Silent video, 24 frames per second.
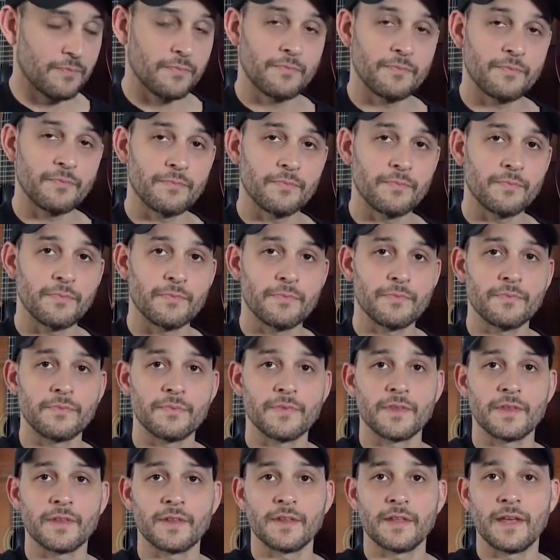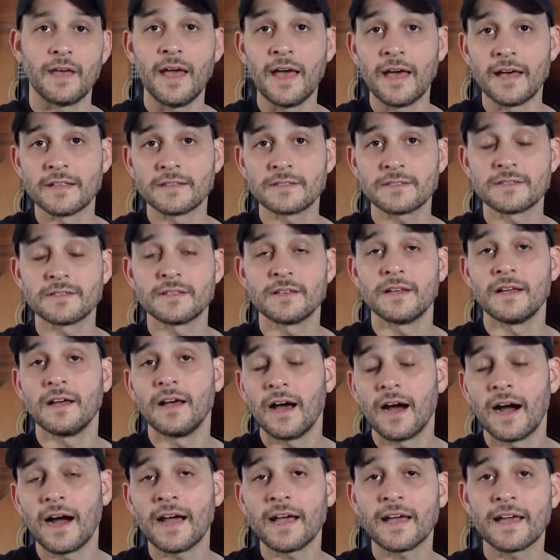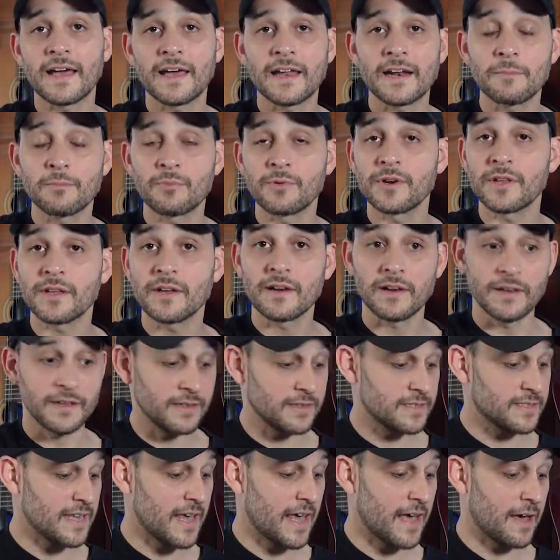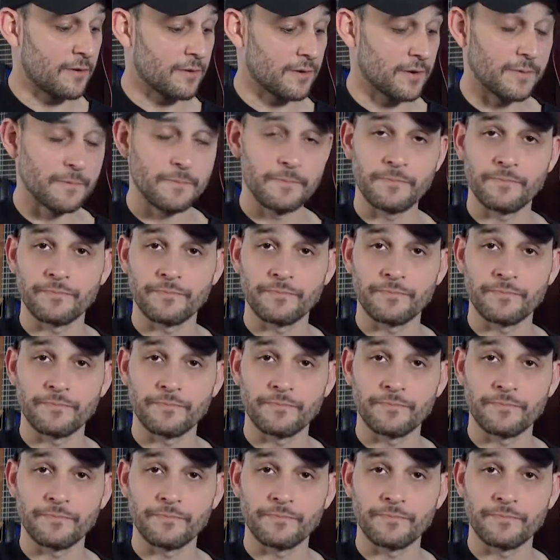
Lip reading: Hence, I get a pretty clean sound.